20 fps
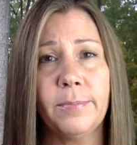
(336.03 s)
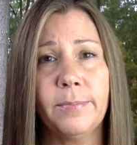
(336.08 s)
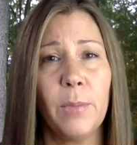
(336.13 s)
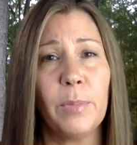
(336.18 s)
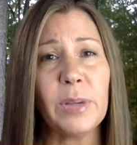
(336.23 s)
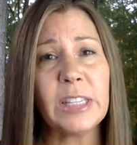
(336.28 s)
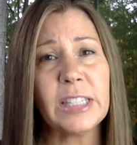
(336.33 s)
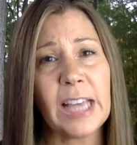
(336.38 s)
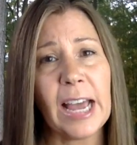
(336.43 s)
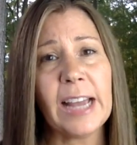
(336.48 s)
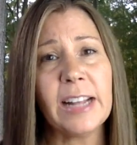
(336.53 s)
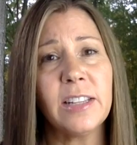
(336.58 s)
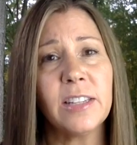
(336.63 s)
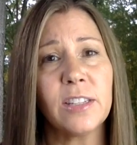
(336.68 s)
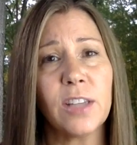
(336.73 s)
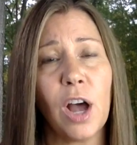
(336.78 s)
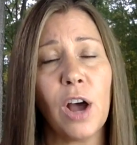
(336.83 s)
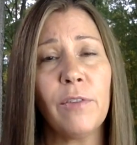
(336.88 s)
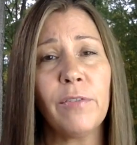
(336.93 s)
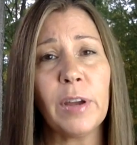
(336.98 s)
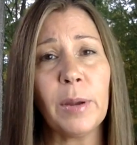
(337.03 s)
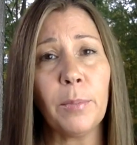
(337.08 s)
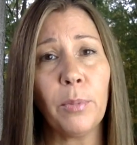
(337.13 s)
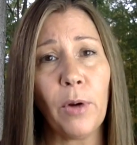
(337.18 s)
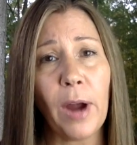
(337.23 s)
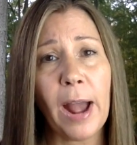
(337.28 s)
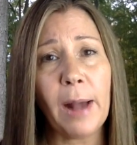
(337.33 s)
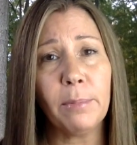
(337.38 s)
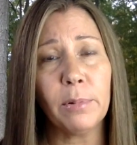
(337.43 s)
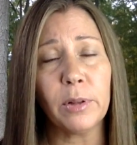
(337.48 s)
Besides solving
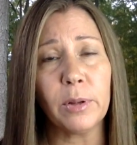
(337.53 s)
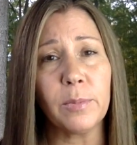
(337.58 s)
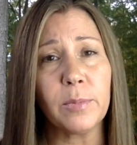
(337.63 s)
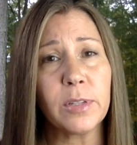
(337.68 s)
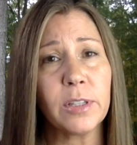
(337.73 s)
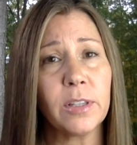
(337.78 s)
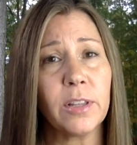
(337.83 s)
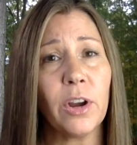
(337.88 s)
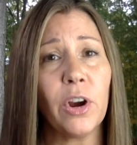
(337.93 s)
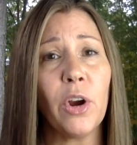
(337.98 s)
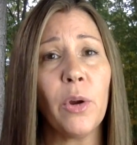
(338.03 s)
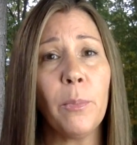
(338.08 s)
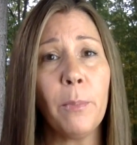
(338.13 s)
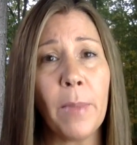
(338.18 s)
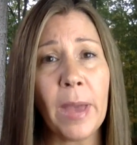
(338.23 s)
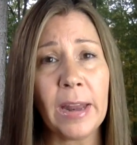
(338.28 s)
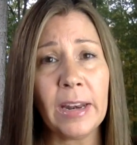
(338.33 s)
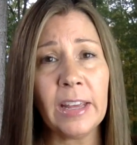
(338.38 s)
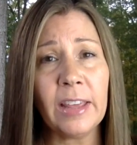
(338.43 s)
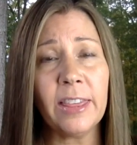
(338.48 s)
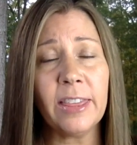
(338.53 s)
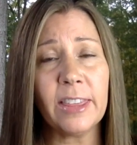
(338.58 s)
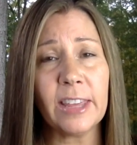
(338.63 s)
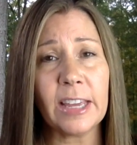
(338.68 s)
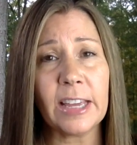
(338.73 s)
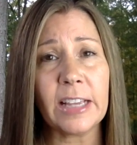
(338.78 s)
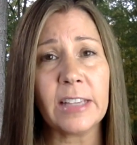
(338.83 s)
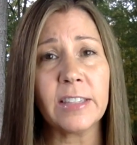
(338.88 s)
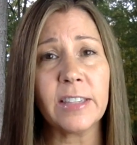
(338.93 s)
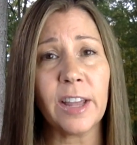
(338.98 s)
problems, there are many
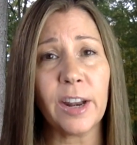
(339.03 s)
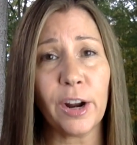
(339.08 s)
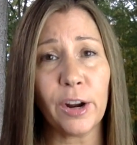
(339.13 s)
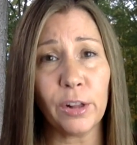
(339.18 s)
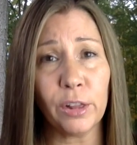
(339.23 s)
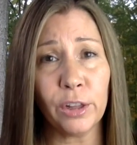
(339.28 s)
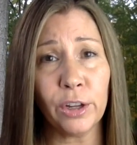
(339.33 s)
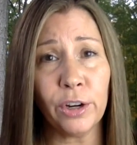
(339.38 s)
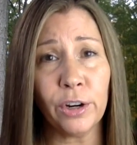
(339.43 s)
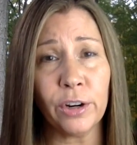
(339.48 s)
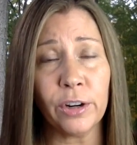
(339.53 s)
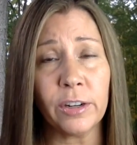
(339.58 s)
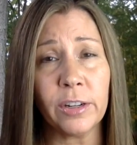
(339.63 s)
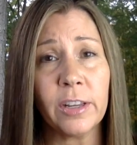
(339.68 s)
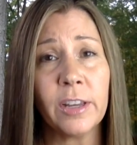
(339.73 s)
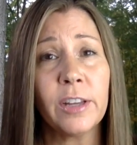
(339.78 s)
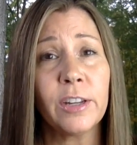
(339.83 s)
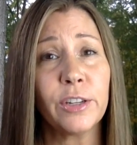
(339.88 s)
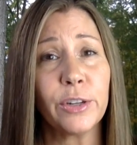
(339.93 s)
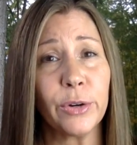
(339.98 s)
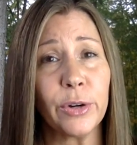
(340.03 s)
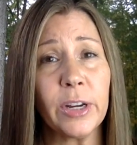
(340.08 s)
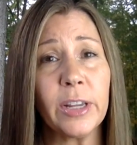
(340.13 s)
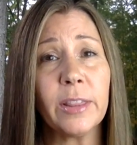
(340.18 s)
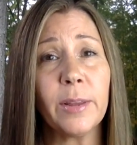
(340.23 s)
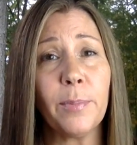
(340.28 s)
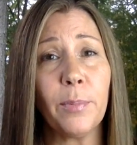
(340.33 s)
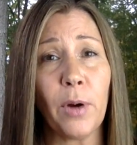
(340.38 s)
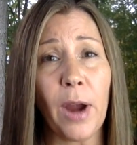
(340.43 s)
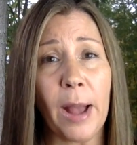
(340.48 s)
things that are learned during
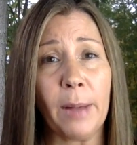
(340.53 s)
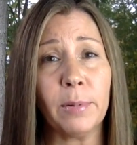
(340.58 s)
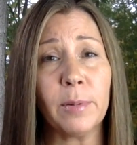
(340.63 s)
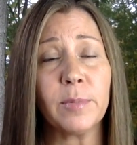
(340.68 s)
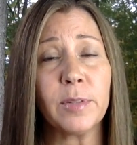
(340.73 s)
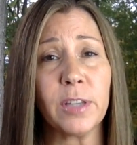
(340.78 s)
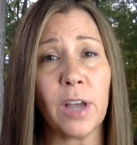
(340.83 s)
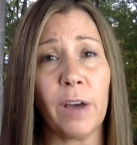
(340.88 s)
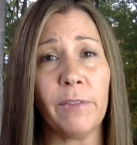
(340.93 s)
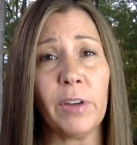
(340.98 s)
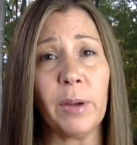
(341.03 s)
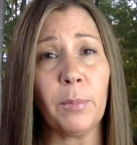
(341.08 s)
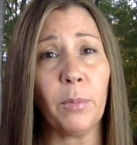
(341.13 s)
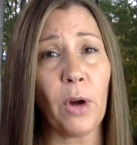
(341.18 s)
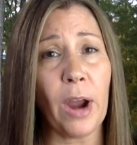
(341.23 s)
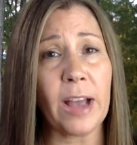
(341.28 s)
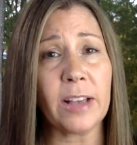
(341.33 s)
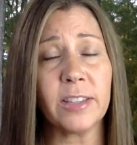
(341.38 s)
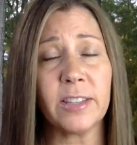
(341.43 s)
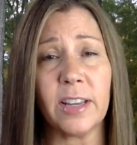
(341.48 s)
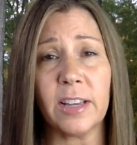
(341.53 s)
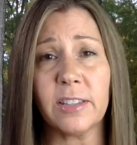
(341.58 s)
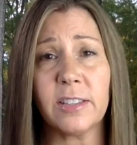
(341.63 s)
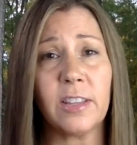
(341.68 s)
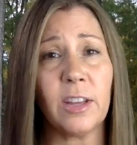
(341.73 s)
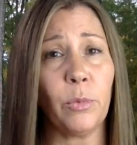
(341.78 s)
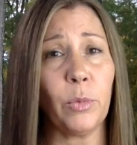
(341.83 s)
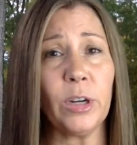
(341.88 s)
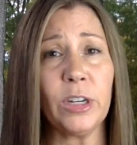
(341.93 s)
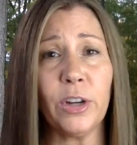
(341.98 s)
the problem-solving process
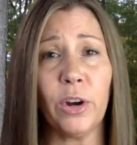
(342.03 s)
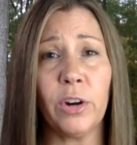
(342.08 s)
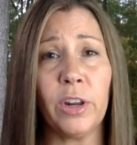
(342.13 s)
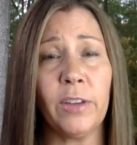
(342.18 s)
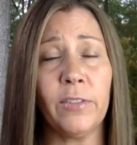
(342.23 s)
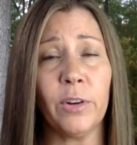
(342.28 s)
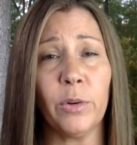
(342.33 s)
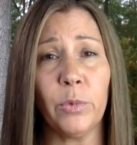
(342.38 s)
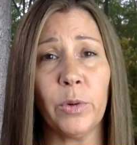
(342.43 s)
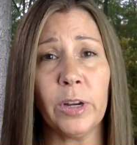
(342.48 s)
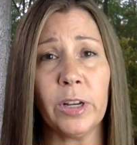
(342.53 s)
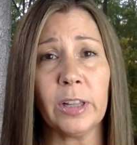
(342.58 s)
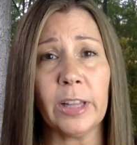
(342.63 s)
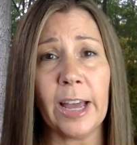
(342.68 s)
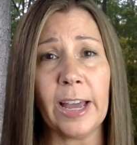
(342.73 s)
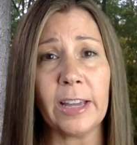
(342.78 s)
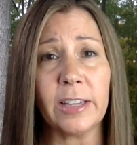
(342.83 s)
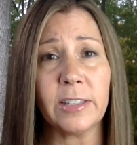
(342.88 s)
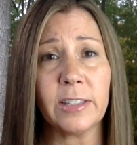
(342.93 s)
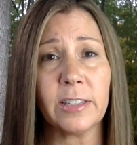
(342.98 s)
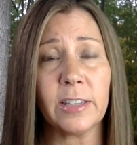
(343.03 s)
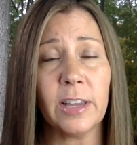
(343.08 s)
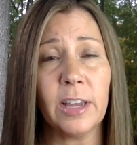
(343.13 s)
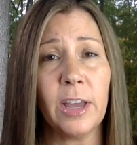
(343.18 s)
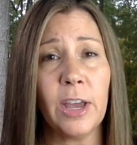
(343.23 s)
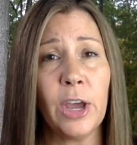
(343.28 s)
that we don't even realize.